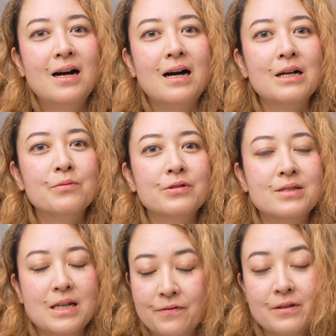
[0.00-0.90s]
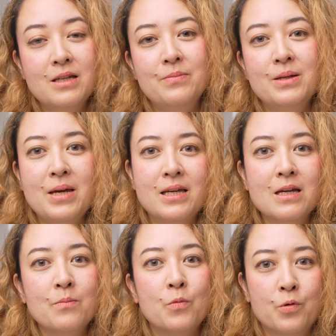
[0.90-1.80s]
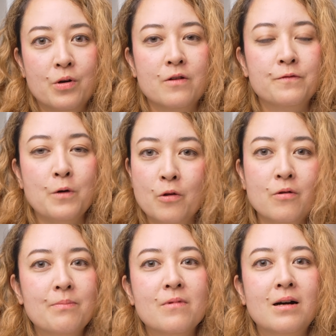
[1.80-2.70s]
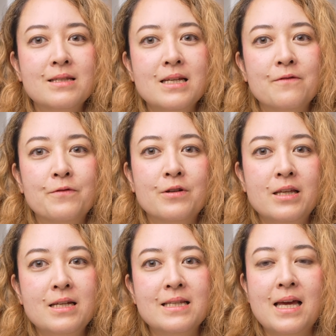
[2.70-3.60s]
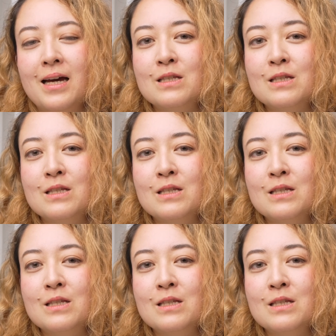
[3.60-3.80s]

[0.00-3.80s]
I will definitely be making more follow-up content for these,